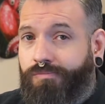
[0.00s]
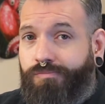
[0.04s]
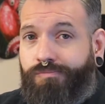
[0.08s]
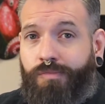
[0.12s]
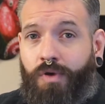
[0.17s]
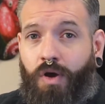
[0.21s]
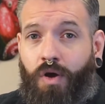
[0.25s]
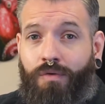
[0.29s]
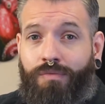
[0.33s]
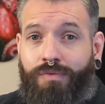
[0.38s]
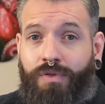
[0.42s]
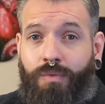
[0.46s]

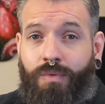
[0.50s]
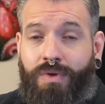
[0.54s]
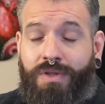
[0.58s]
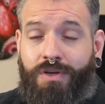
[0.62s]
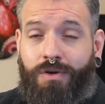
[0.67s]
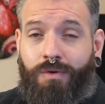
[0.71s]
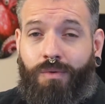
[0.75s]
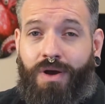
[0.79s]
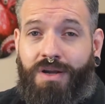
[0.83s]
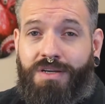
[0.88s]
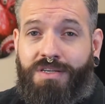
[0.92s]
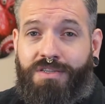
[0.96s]
hopefully when
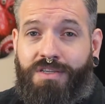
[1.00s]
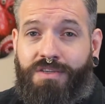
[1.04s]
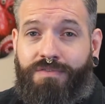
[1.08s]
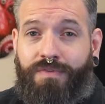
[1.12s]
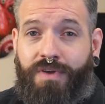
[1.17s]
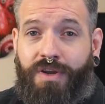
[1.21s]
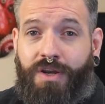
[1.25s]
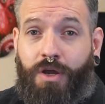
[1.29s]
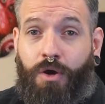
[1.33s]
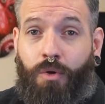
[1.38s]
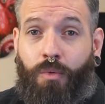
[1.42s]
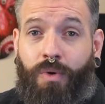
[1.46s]
you're watching this
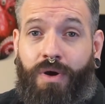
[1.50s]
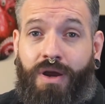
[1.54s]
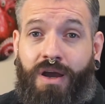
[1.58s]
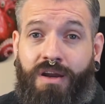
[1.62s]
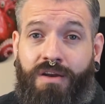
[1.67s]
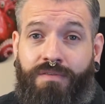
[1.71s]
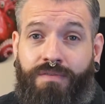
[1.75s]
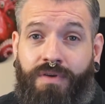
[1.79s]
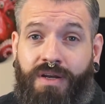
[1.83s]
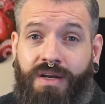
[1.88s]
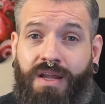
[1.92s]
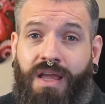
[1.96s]
video we're out
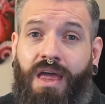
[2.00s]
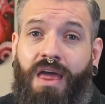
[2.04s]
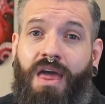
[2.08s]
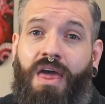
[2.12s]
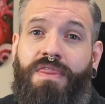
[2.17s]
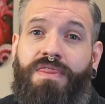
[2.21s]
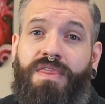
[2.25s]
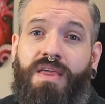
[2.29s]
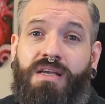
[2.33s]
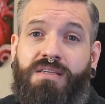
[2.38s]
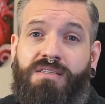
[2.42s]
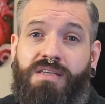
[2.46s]
of it,
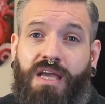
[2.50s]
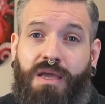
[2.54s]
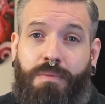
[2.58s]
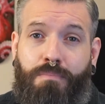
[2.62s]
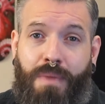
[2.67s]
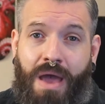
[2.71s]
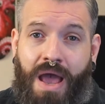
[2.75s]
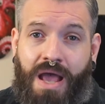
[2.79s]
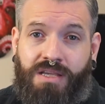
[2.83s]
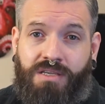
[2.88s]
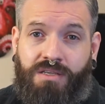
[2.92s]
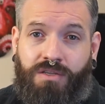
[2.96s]
things like
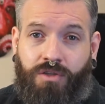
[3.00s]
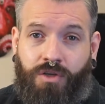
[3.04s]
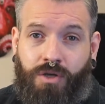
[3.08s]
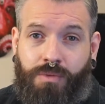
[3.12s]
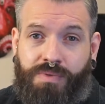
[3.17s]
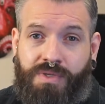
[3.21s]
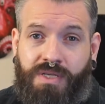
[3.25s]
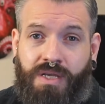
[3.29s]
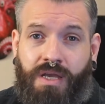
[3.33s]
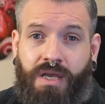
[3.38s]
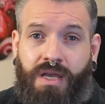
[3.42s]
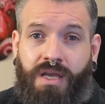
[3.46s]
mask
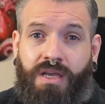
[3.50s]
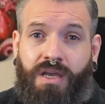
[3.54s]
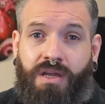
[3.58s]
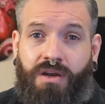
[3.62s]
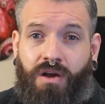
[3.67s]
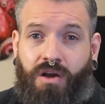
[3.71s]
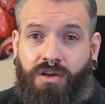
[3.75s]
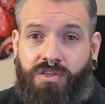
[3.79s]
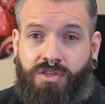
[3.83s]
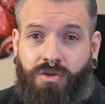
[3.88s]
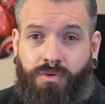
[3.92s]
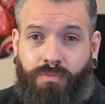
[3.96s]
loops can
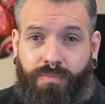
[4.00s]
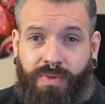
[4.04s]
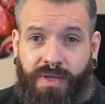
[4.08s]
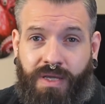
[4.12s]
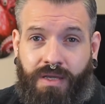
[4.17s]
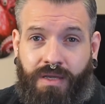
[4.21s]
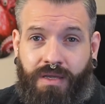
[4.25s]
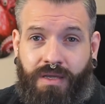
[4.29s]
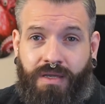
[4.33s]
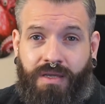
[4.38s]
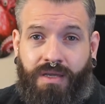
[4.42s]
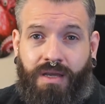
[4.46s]
also
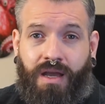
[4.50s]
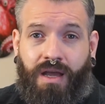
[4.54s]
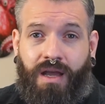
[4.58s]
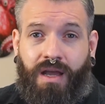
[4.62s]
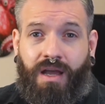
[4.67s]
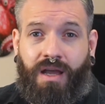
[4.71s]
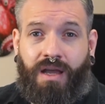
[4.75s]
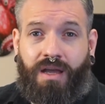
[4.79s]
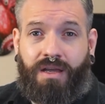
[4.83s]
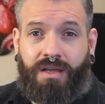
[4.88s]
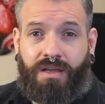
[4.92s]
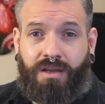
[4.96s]
be
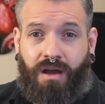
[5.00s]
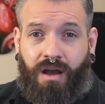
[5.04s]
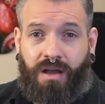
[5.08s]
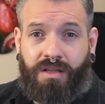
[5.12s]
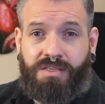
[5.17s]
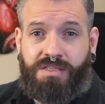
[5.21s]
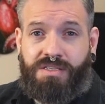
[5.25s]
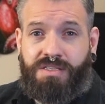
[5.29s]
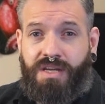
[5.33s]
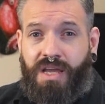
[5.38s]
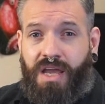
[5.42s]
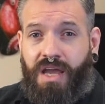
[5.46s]
caught
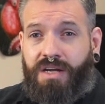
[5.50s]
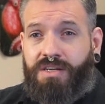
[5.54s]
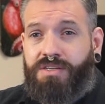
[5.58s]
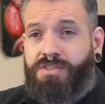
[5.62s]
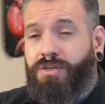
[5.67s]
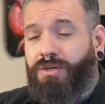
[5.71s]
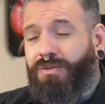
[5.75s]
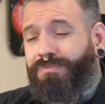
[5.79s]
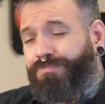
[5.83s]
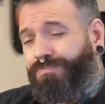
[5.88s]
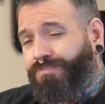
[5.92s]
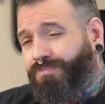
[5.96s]
and snagged,
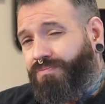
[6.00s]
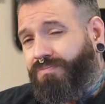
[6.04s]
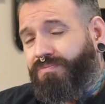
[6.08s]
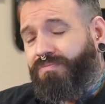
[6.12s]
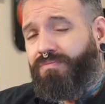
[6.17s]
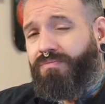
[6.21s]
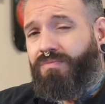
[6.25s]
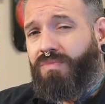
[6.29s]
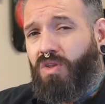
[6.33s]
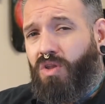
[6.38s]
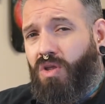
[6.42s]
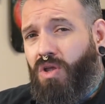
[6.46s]
so
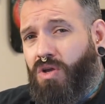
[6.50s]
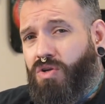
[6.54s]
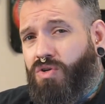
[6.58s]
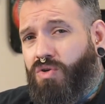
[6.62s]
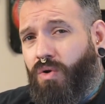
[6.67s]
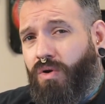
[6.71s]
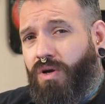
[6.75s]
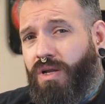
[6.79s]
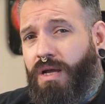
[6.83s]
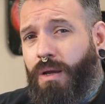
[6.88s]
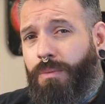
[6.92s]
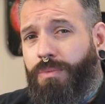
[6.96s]

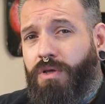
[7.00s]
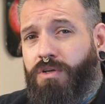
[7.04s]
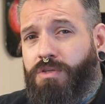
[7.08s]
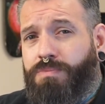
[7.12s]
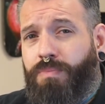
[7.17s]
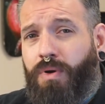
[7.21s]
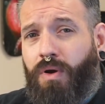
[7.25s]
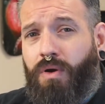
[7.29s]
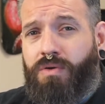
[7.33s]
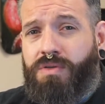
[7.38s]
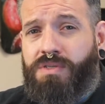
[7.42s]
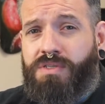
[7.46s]
shortening up those
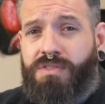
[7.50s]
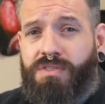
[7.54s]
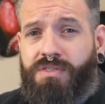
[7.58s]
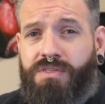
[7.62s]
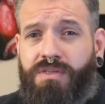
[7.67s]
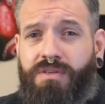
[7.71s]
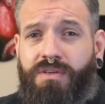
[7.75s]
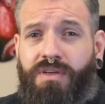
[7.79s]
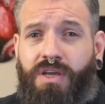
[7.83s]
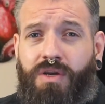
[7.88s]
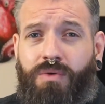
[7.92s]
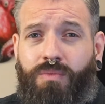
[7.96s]
posts
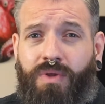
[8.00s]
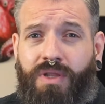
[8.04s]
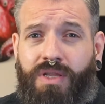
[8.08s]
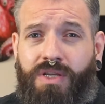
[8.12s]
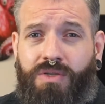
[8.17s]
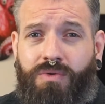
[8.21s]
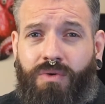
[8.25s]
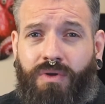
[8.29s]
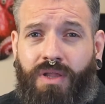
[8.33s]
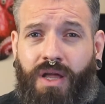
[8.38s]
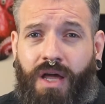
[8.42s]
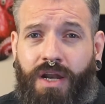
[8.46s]
can really
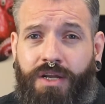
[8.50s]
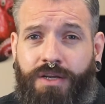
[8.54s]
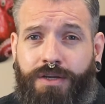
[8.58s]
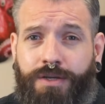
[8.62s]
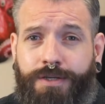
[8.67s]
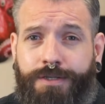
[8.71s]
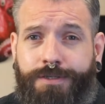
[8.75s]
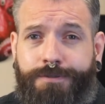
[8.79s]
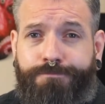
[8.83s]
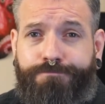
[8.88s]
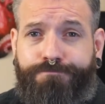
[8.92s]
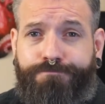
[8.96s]
do a lot of good.